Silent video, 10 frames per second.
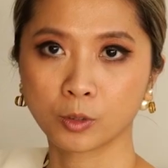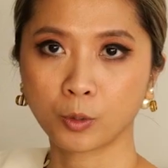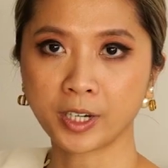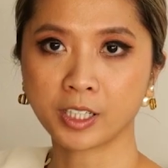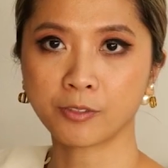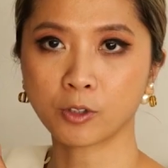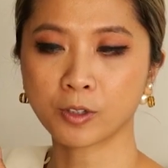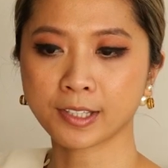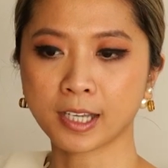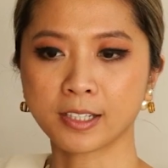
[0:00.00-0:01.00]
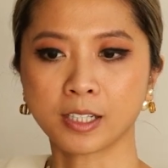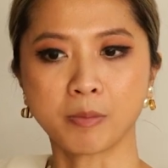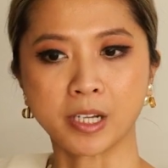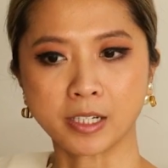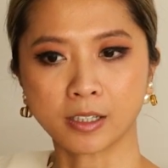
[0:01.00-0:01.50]
24
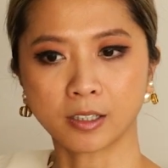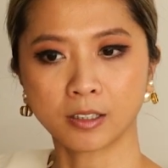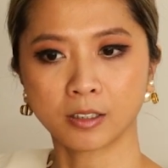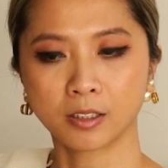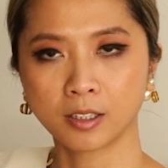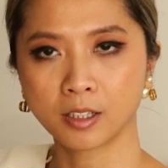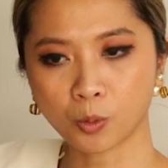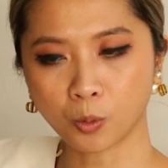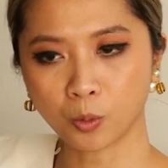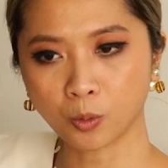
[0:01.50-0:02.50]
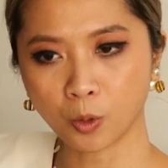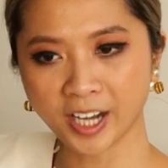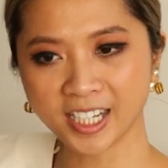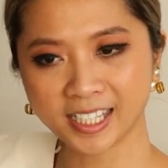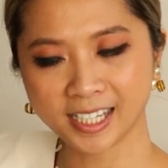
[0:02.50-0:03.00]
centimeter,
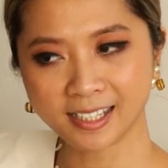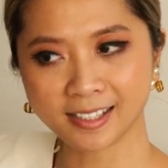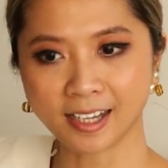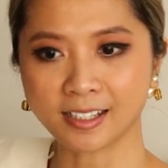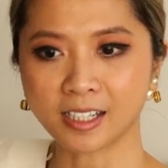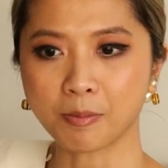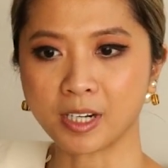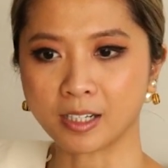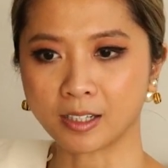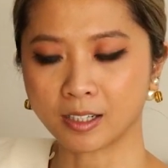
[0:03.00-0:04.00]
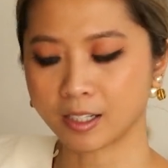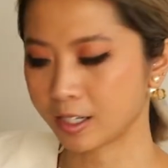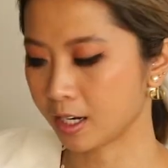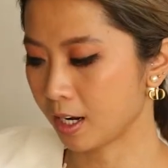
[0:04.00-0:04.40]
20 centimeter,